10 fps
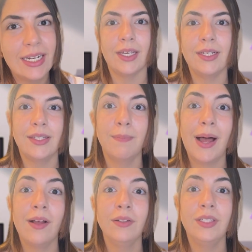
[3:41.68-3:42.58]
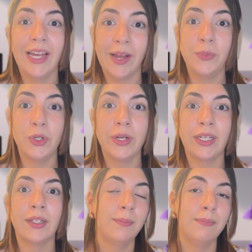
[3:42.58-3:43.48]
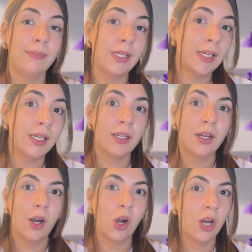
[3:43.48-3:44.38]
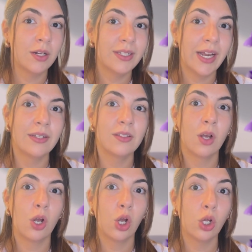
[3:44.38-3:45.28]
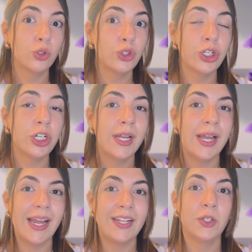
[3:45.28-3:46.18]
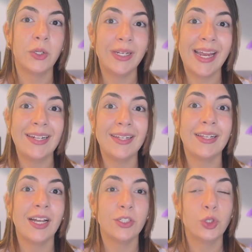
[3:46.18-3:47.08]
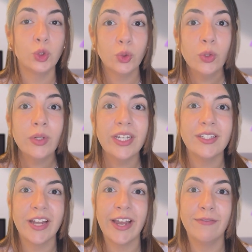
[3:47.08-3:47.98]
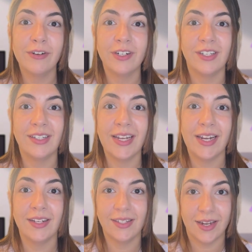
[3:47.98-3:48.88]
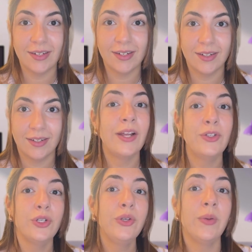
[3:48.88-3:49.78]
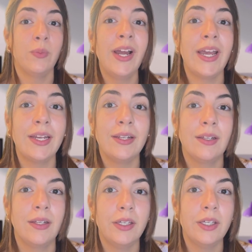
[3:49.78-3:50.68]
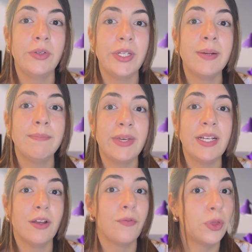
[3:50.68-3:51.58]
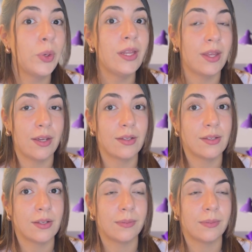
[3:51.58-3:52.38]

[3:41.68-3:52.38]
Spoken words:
It's about capturing meaning, context, culture, and creating a truly diverse dataset. And to do it right, you need a mix of three things: